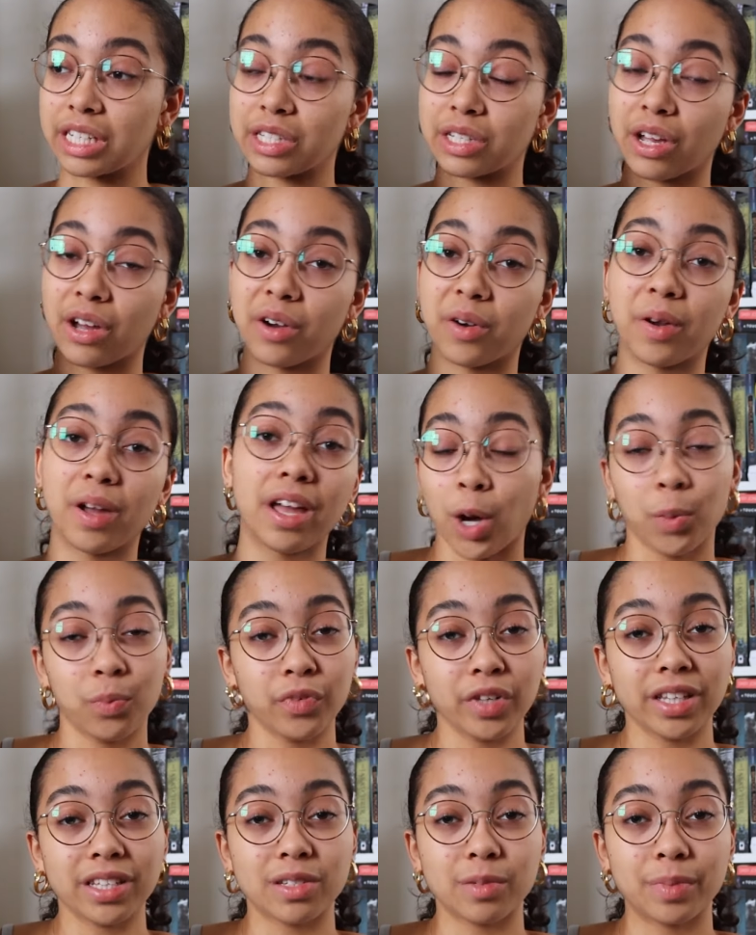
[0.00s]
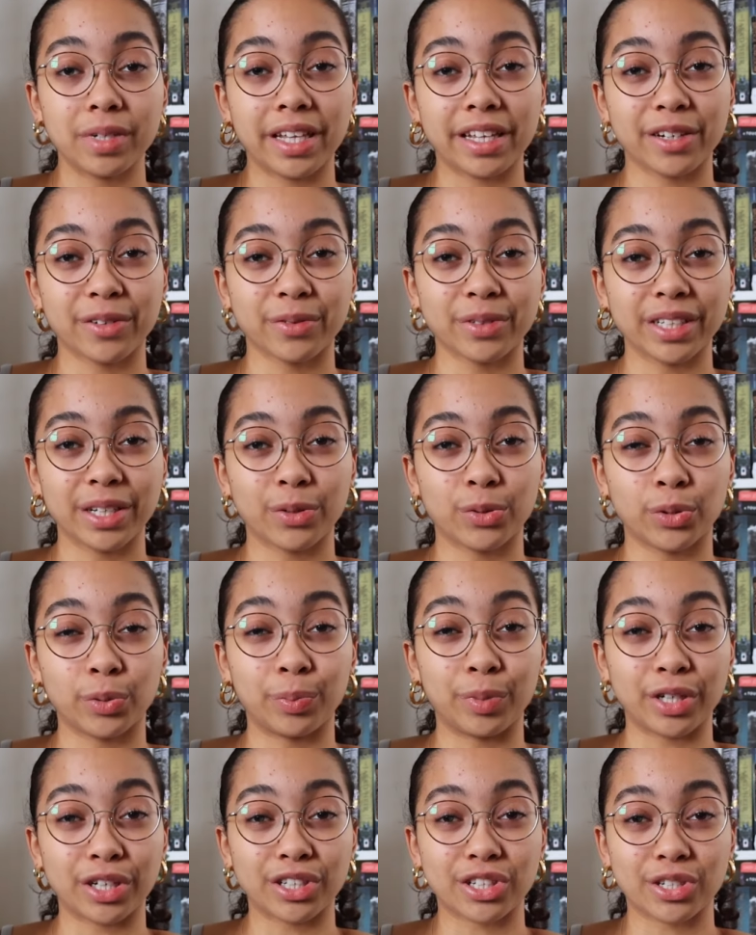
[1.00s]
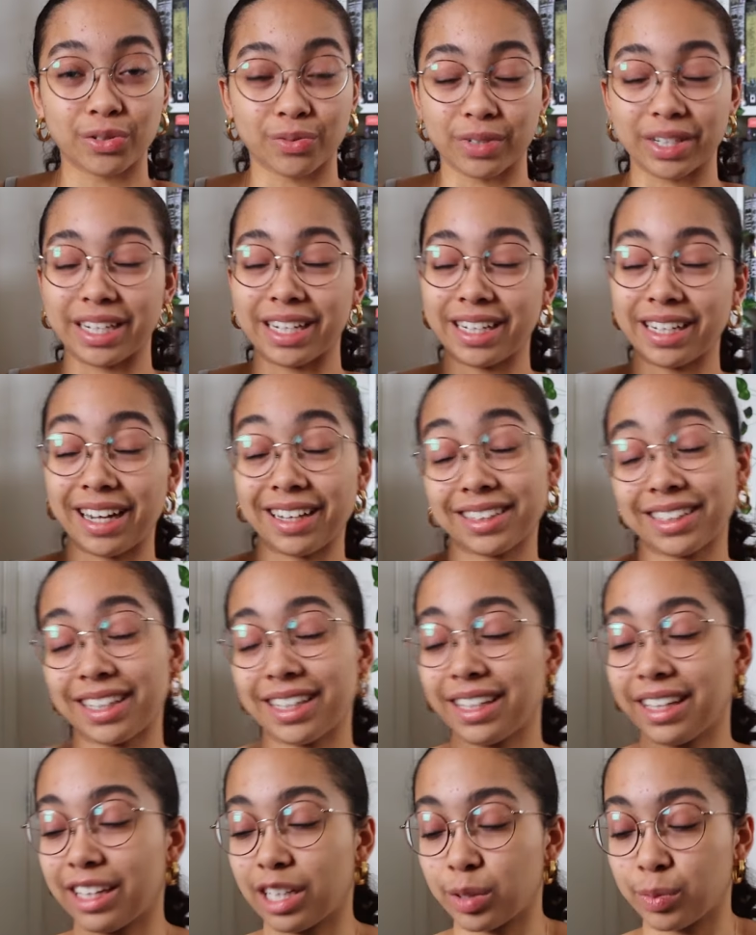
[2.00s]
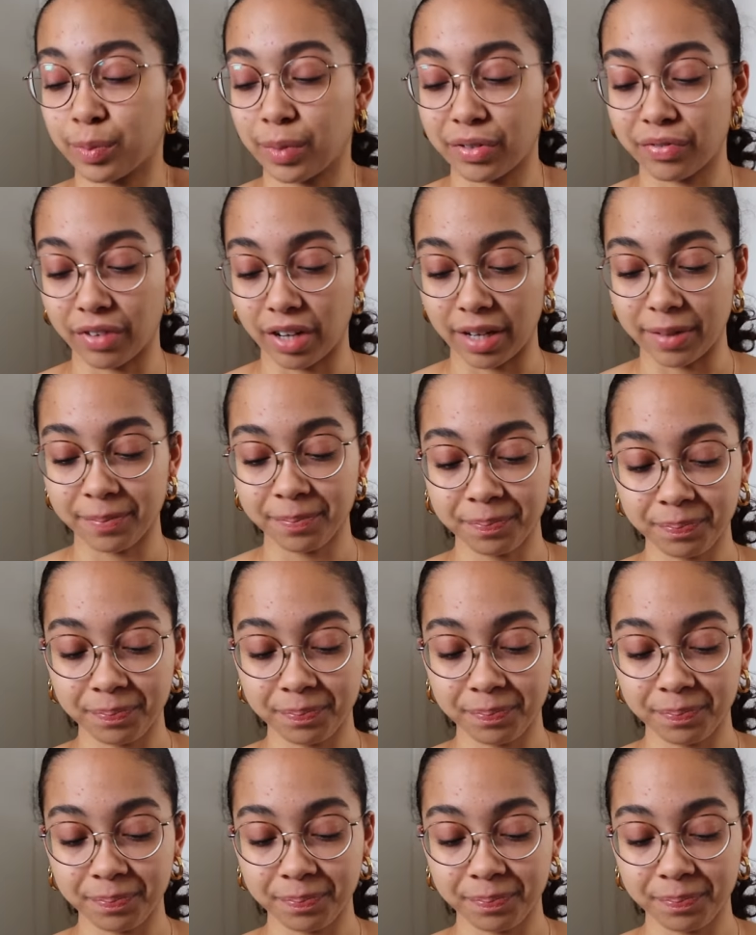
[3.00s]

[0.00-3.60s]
so hopefully this would be a really cool book to read. I think it'll be fun,